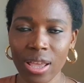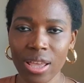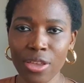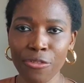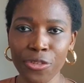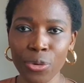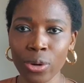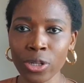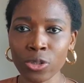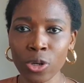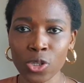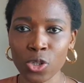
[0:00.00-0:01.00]
If you
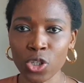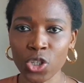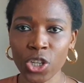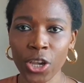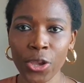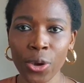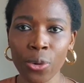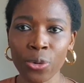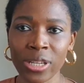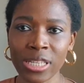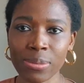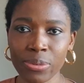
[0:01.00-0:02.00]
want to also share your
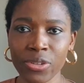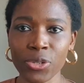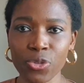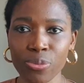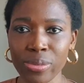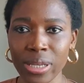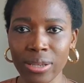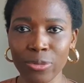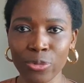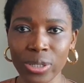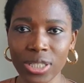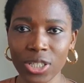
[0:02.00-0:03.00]
own experience with me
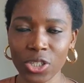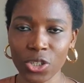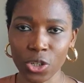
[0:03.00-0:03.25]
with